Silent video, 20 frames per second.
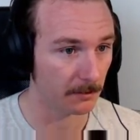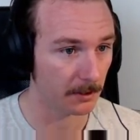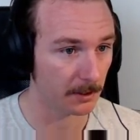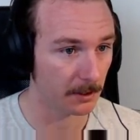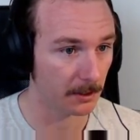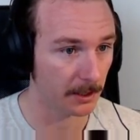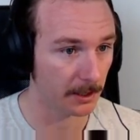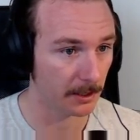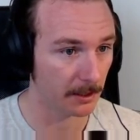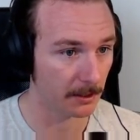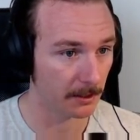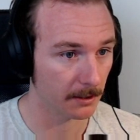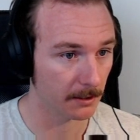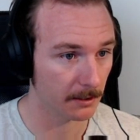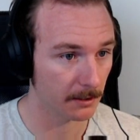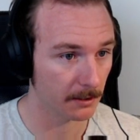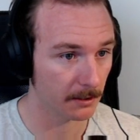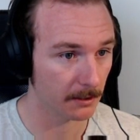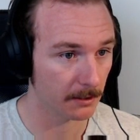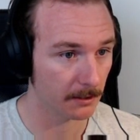click
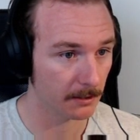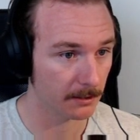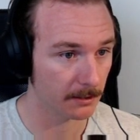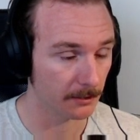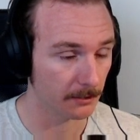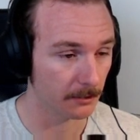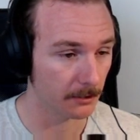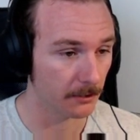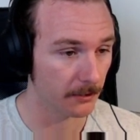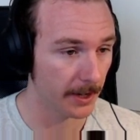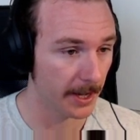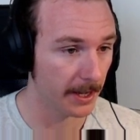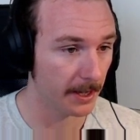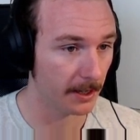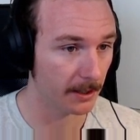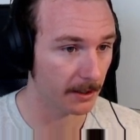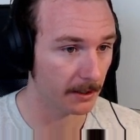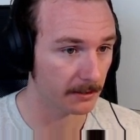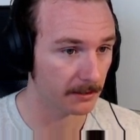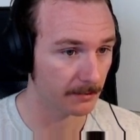to create a
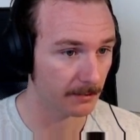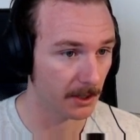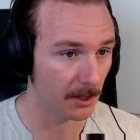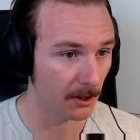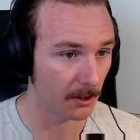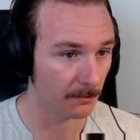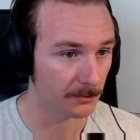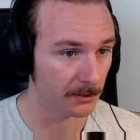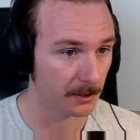custom columns.